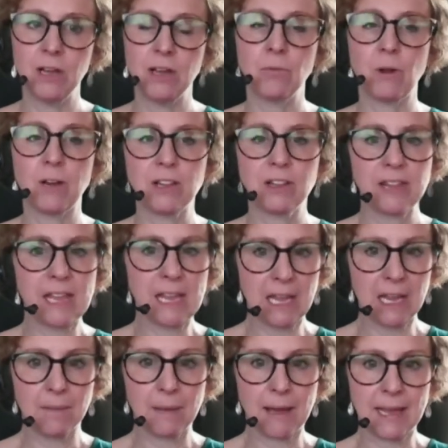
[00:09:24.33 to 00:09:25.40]
when you're
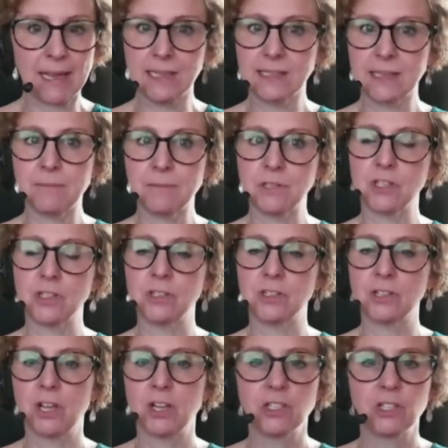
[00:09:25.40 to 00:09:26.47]
thinking about exemptions,